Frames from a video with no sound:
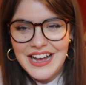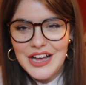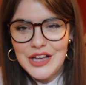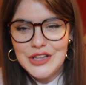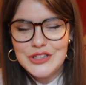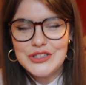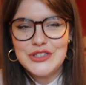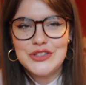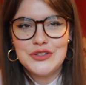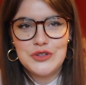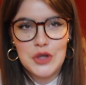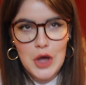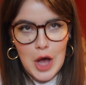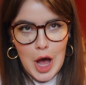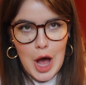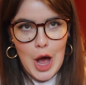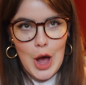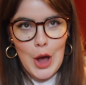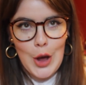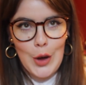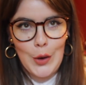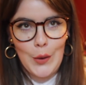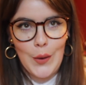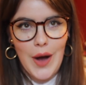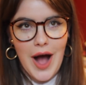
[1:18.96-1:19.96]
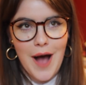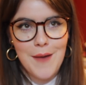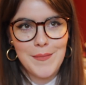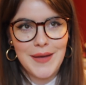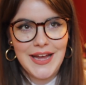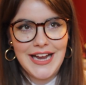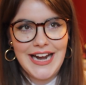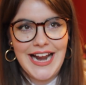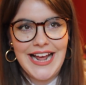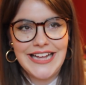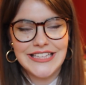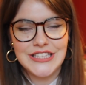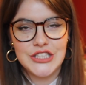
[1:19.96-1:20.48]
So, I
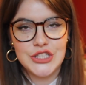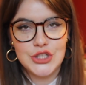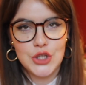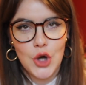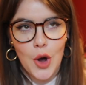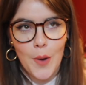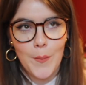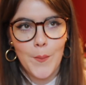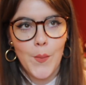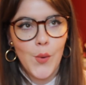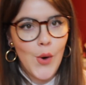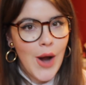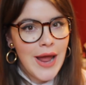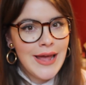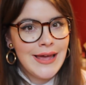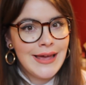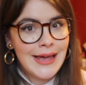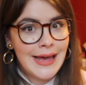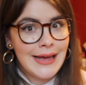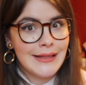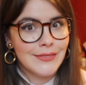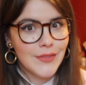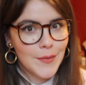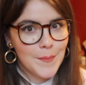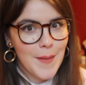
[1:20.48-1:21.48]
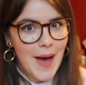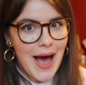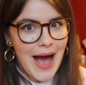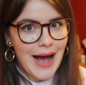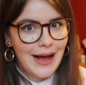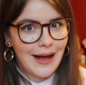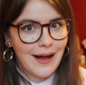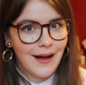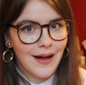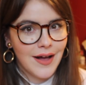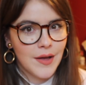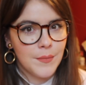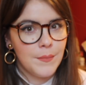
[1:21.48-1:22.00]
mean, it's not breaking the
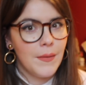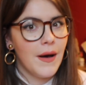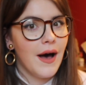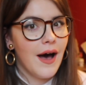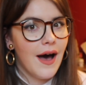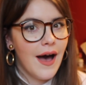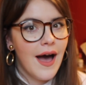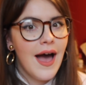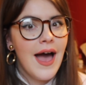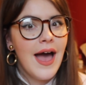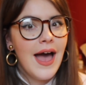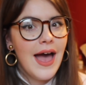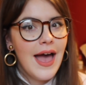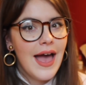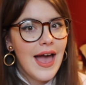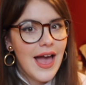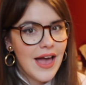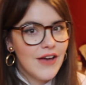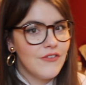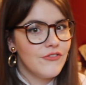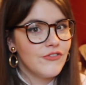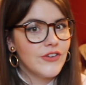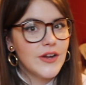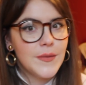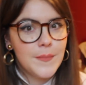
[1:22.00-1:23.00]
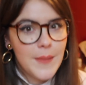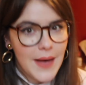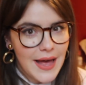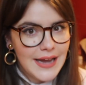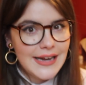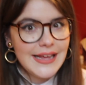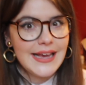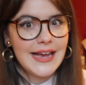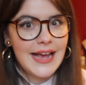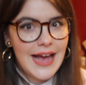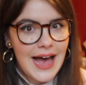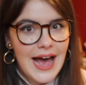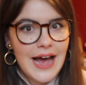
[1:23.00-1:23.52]
bank, but every
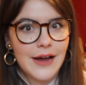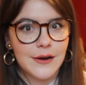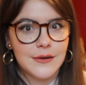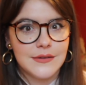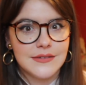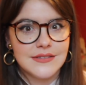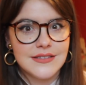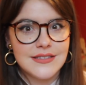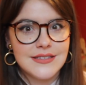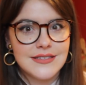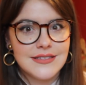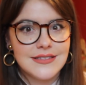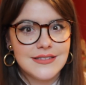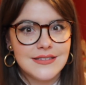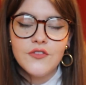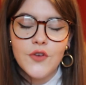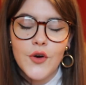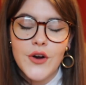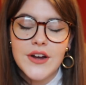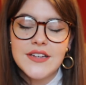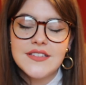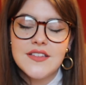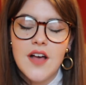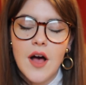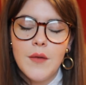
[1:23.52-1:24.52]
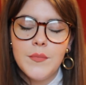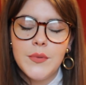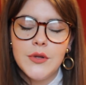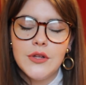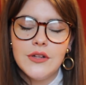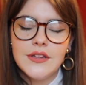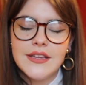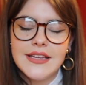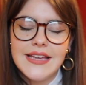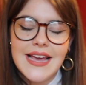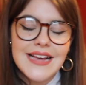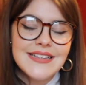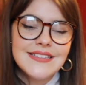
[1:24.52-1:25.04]
penny counts. For
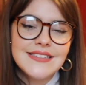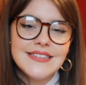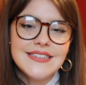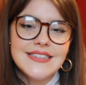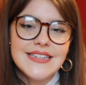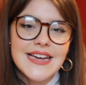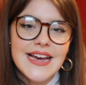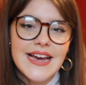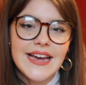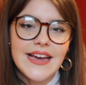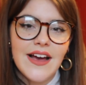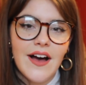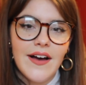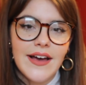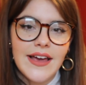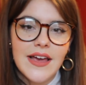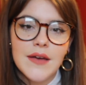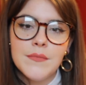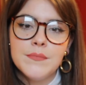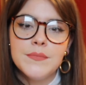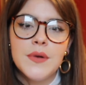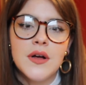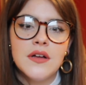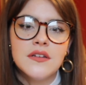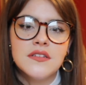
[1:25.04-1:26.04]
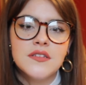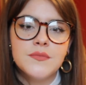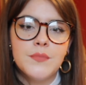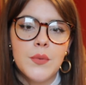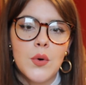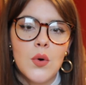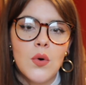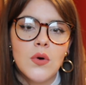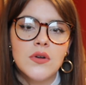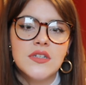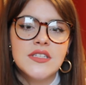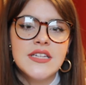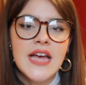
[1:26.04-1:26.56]
example, yesterday I impulse
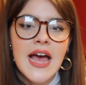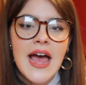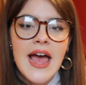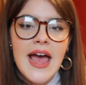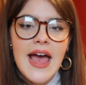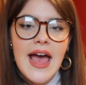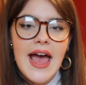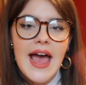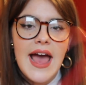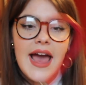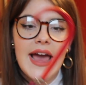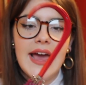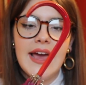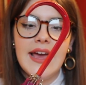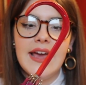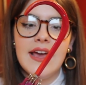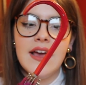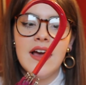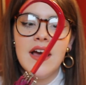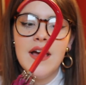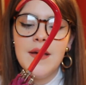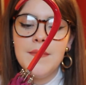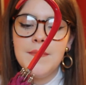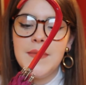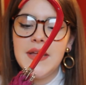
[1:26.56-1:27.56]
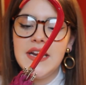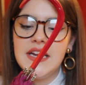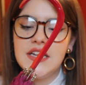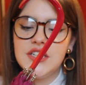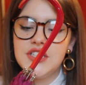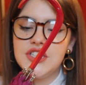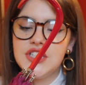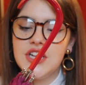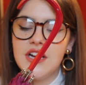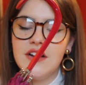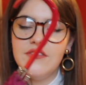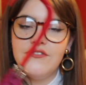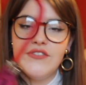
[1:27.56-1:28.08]
bought a
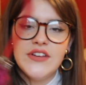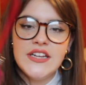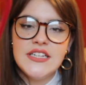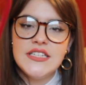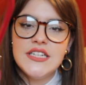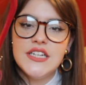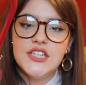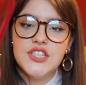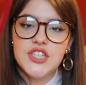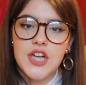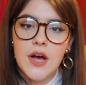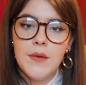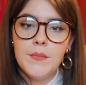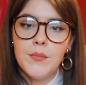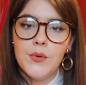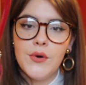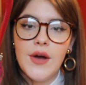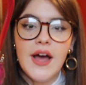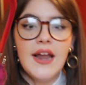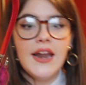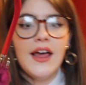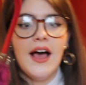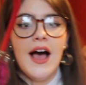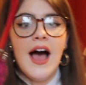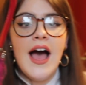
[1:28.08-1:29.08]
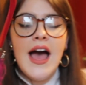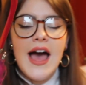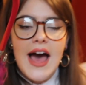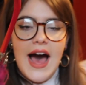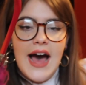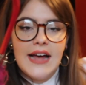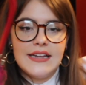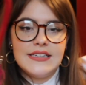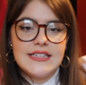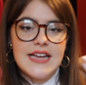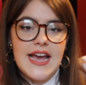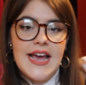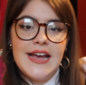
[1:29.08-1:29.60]
miniature vintage umbrella
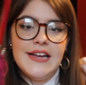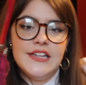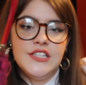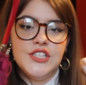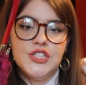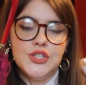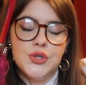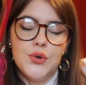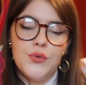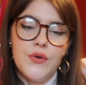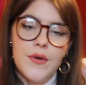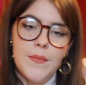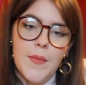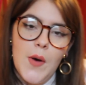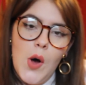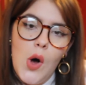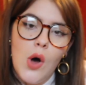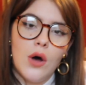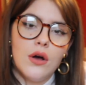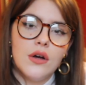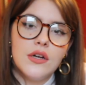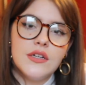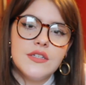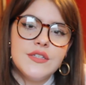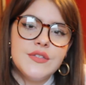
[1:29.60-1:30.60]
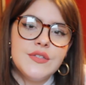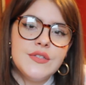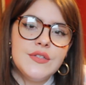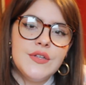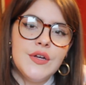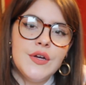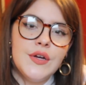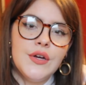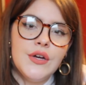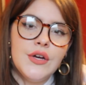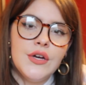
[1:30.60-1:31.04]
and a jewellery box